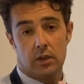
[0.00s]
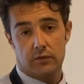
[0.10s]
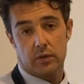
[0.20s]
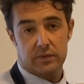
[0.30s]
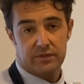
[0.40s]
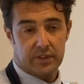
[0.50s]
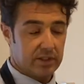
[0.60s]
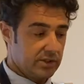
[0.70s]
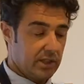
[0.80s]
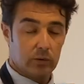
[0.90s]
from the
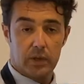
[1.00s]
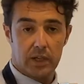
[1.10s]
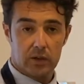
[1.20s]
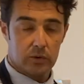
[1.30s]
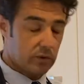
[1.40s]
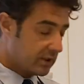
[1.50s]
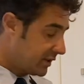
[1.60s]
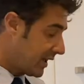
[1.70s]
fridge and we can cook it